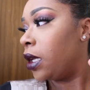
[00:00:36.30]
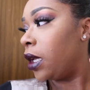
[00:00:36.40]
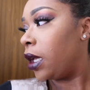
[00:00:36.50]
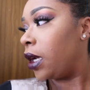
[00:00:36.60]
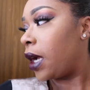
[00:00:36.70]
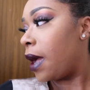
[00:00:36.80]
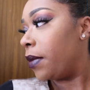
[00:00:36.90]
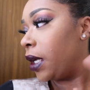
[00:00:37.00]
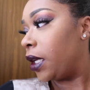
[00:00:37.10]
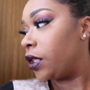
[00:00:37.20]
in a
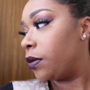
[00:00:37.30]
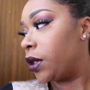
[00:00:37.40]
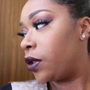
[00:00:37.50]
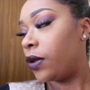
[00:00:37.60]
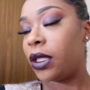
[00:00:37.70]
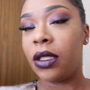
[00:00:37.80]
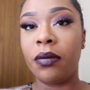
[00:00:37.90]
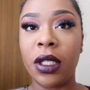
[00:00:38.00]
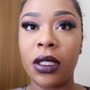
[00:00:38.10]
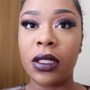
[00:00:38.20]
combination between some
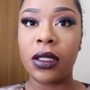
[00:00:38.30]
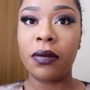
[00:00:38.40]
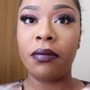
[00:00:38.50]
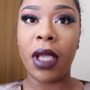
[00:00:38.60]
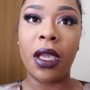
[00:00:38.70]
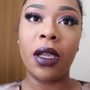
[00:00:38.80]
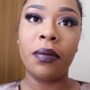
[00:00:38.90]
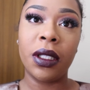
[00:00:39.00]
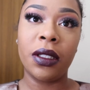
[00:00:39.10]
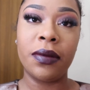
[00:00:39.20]
NYX
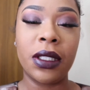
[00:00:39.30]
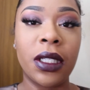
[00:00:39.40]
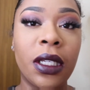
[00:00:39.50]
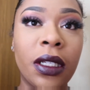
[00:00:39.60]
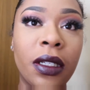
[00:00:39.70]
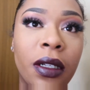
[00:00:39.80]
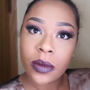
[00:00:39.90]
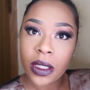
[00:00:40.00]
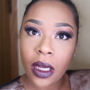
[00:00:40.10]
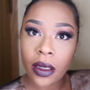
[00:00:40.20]
makeup and lipstick.
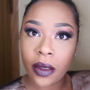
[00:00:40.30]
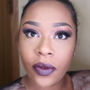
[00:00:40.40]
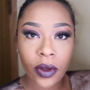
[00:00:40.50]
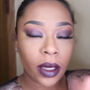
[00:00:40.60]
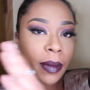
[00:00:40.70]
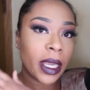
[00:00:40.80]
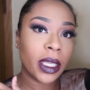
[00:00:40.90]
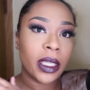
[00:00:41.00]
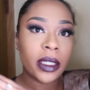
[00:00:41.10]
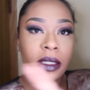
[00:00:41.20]
sorry if you hear my
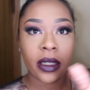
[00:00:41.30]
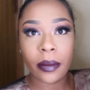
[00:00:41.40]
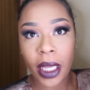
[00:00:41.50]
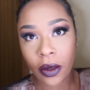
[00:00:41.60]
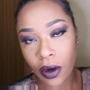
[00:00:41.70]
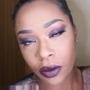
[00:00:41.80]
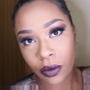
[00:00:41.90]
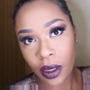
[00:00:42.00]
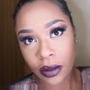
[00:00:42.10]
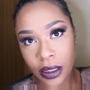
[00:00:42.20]
kids in the background
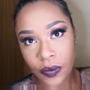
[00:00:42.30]
throughout this